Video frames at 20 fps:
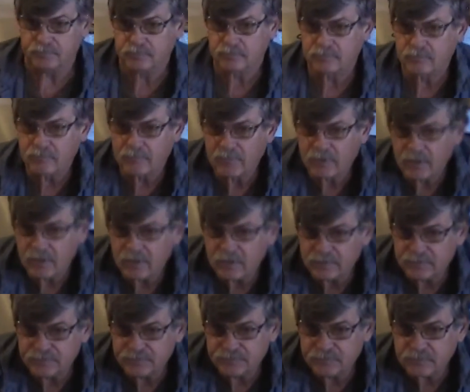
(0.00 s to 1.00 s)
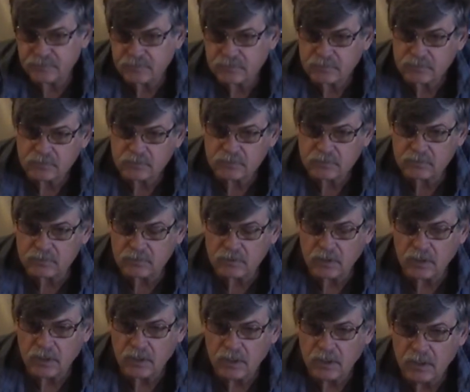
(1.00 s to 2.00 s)
be off the subject here a little
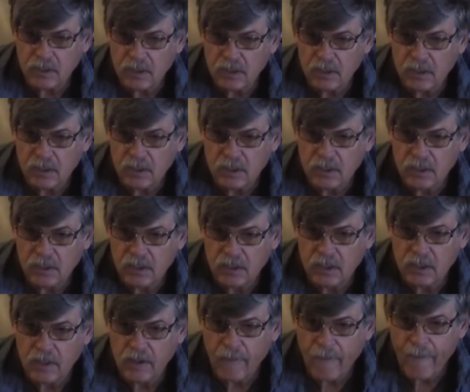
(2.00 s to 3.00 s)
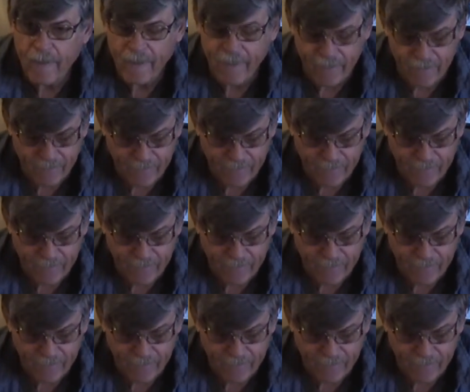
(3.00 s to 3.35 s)
bit, but in verse